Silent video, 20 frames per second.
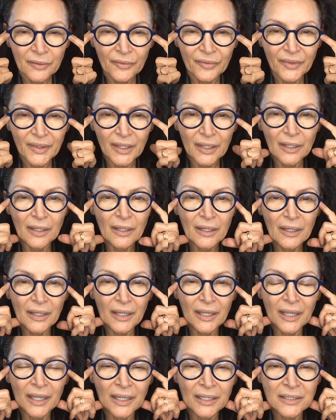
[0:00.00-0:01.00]
there
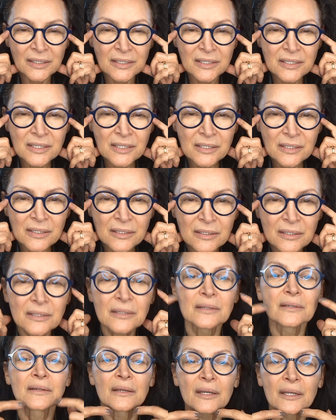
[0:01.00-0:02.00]
and
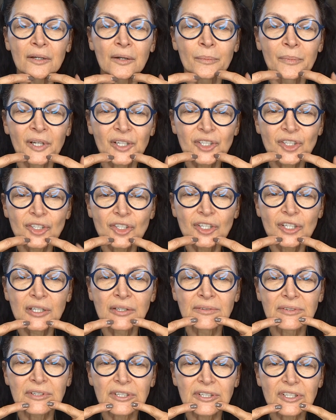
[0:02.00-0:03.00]
on my
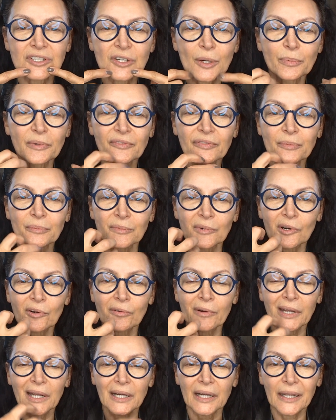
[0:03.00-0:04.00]
chin to stop it from
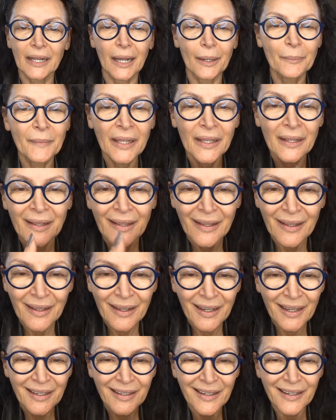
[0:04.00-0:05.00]
crinkling up.
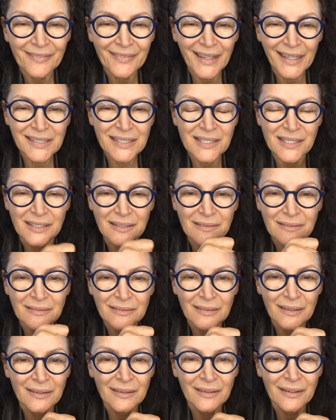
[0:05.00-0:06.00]
And that's it.
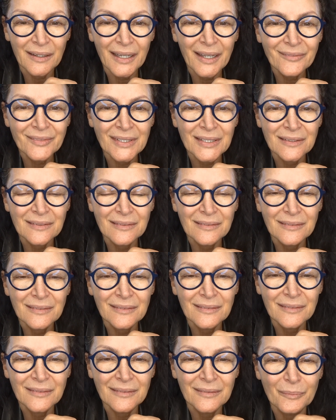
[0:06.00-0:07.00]
I haven't
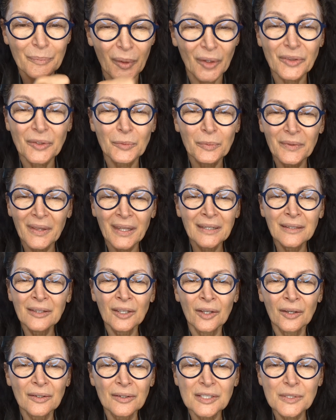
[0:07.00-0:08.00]
bothered with
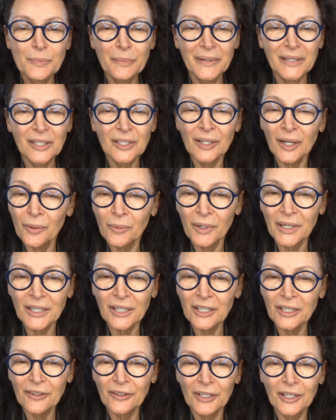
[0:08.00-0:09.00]
anything else, but you know what?
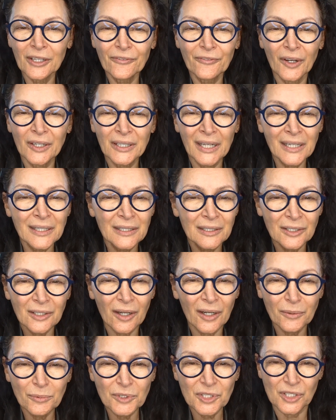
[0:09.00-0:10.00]
If I needed it,
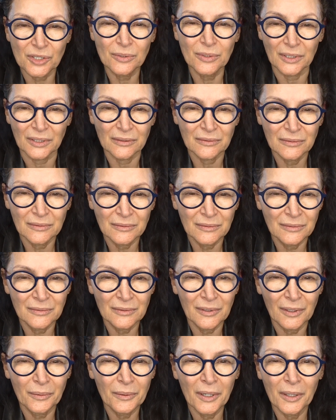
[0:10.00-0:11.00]
I would do it.
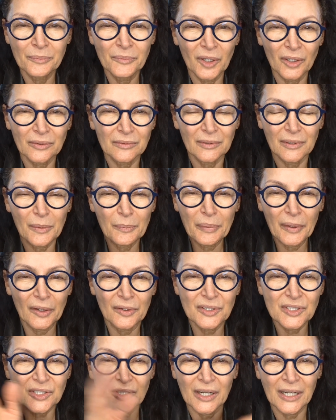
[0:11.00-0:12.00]
I'm not
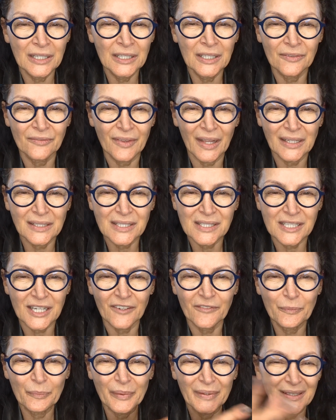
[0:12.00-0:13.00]
opposed to any of that
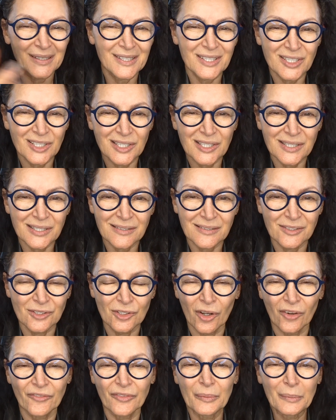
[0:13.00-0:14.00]
stuff, but it's just
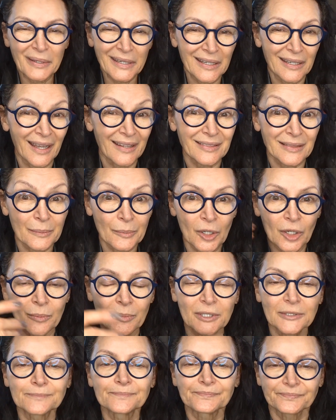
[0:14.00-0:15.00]
not for me at the
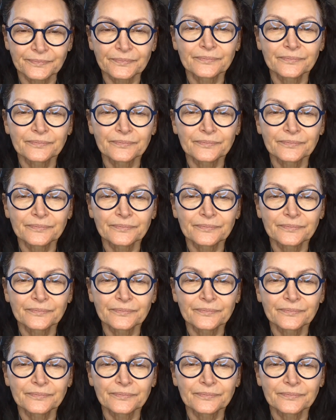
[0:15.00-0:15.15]
moment.